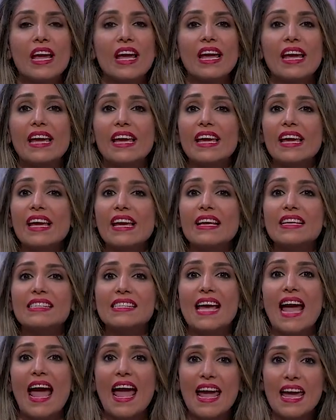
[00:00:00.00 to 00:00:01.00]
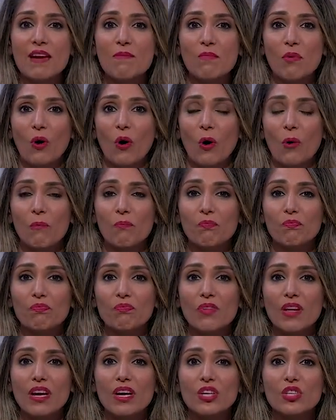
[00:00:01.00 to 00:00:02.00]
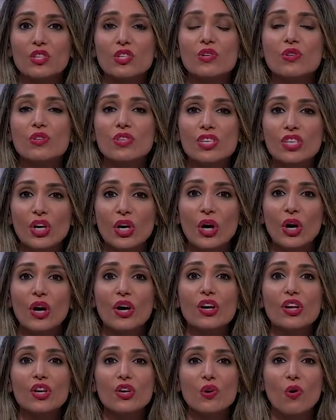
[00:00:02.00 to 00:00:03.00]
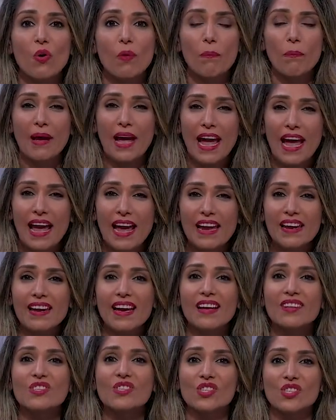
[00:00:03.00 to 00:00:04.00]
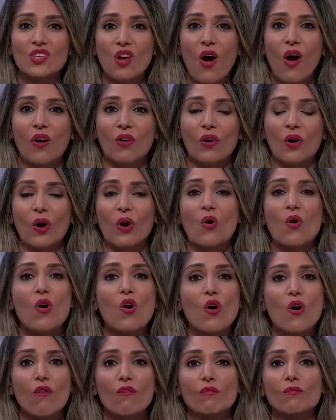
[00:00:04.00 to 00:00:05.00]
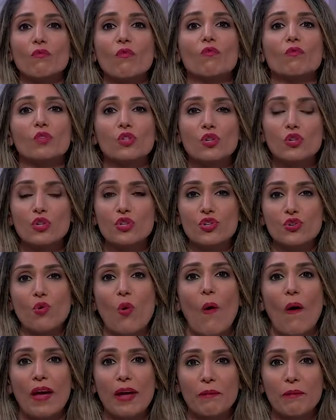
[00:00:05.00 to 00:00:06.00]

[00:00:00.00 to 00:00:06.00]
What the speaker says: He is able to turn your pain and sorrow to joy.